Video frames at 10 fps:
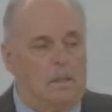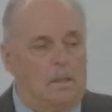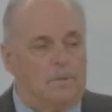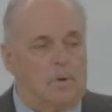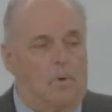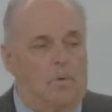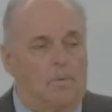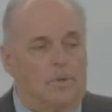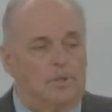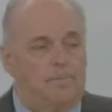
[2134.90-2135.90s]
So
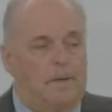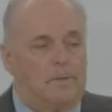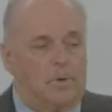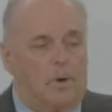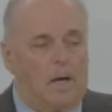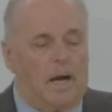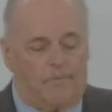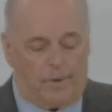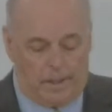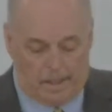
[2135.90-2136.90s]
your spirits are alive
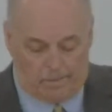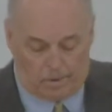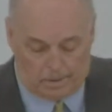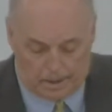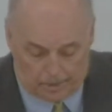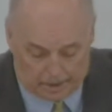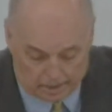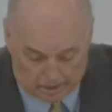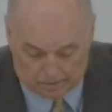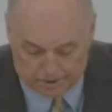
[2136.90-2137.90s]
forever. Anyway,
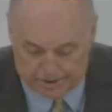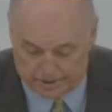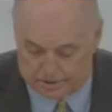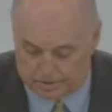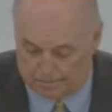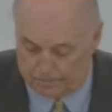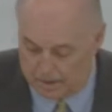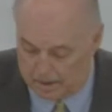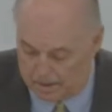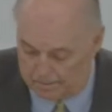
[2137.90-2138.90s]
when Jesus
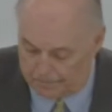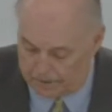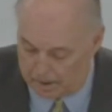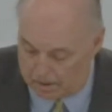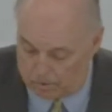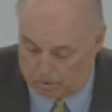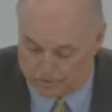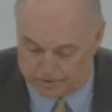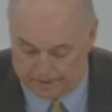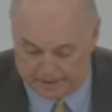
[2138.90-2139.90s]
rose
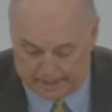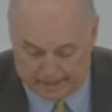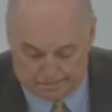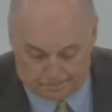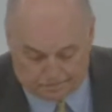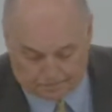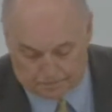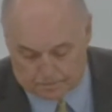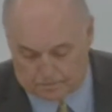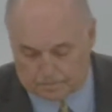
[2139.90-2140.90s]
from the dead
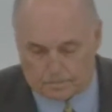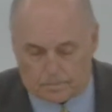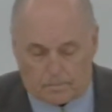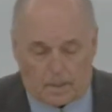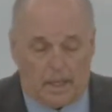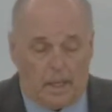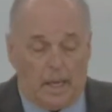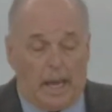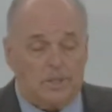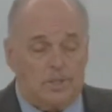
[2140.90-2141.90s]

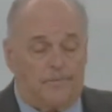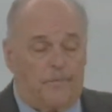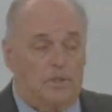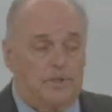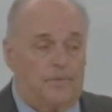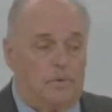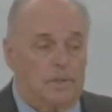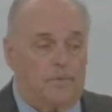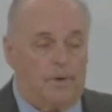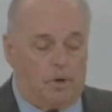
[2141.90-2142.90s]
as the first fruits,
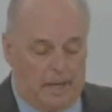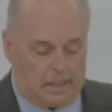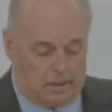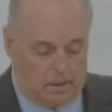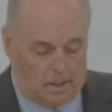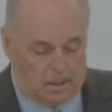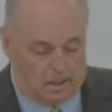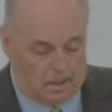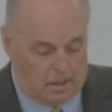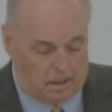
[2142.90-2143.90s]
if we go back,
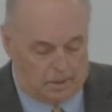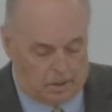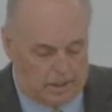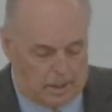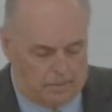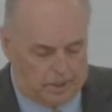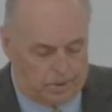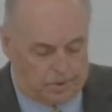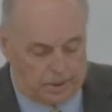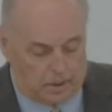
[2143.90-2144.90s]
okay, I'm going to show
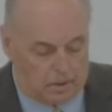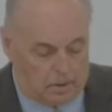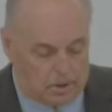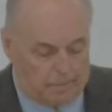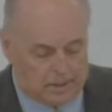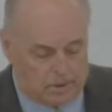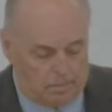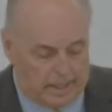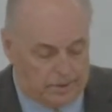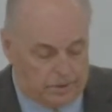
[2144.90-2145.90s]
it to you. Let's go back to
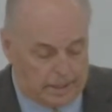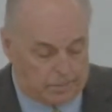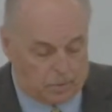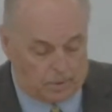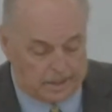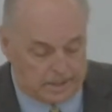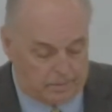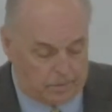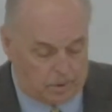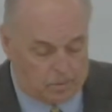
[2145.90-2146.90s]
Matthew chapter 27
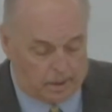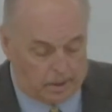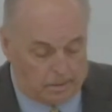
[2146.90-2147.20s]
real quick.